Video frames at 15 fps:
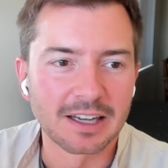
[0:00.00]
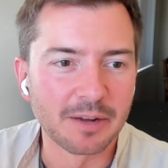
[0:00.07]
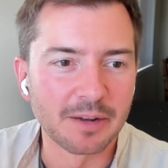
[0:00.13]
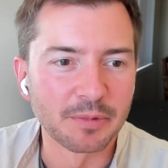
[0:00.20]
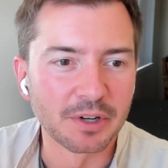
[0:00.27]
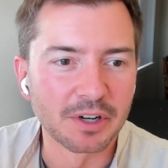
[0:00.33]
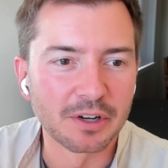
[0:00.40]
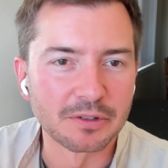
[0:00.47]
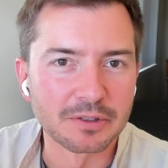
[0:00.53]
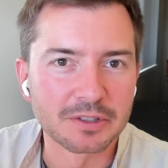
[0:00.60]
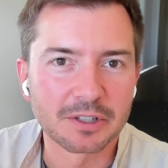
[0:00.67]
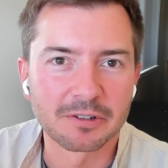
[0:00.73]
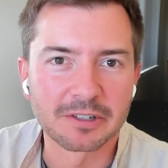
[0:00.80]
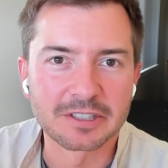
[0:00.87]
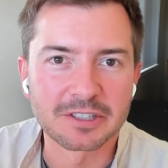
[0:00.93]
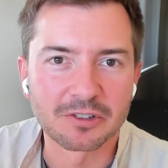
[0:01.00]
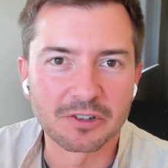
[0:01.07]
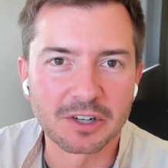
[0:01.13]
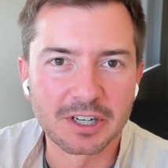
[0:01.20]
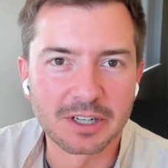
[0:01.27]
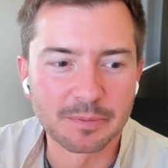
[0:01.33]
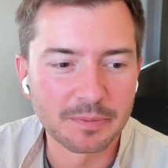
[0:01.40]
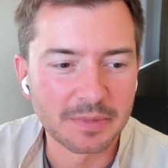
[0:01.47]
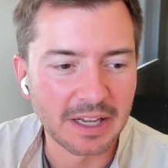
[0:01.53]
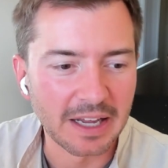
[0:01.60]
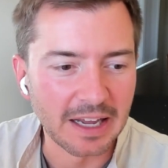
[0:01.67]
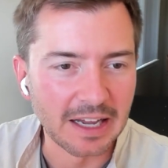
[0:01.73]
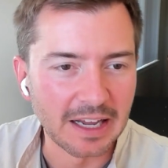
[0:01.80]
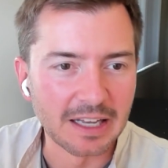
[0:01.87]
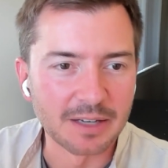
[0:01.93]
I'm your host, Chris Strom,
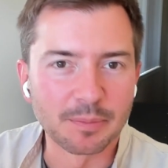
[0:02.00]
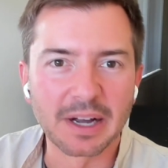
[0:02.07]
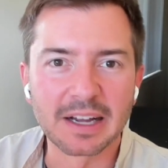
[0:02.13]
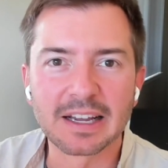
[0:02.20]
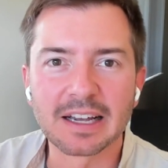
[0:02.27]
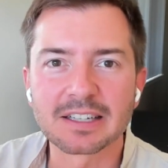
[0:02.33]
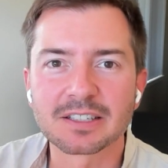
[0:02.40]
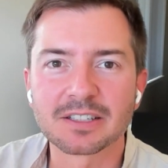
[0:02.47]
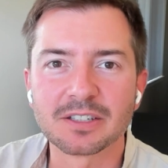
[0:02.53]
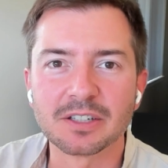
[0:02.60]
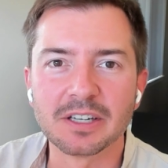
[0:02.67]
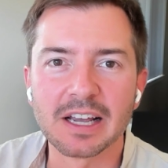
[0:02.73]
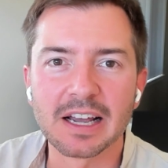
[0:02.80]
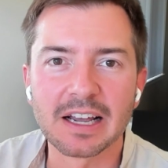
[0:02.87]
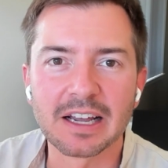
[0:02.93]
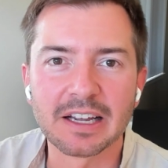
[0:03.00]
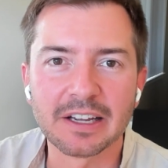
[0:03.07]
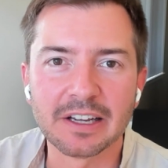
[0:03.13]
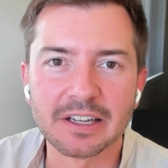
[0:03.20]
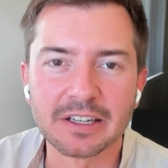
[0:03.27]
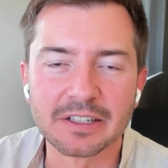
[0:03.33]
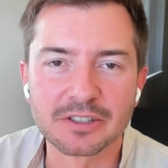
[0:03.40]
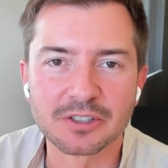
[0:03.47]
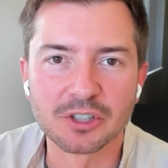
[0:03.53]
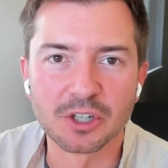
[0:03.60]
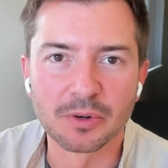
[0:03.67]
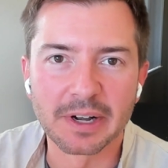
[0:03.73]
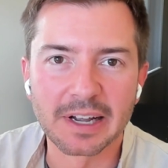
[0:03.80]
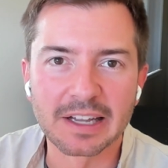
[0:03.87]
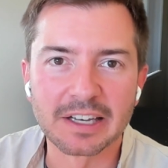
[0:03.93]
and my guest today is
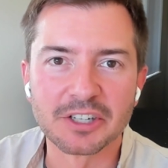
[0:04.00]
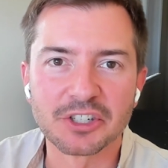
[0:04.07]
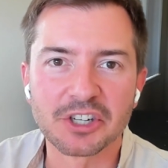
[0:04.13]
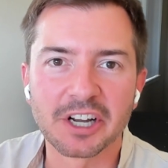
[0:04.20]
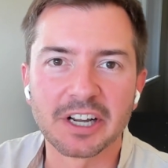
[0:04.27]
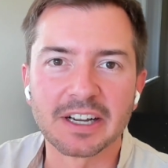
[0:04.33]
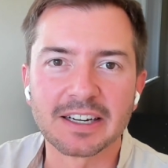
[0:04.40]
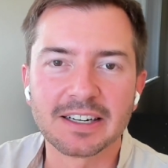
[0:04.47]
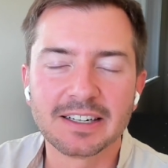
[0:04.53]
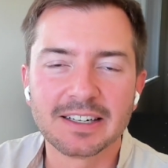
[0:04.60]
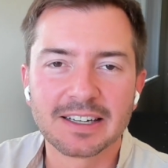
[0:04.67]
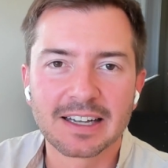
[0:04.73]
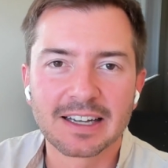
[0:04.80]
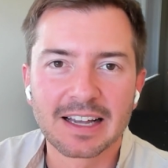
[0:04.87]
Joanne Cheng.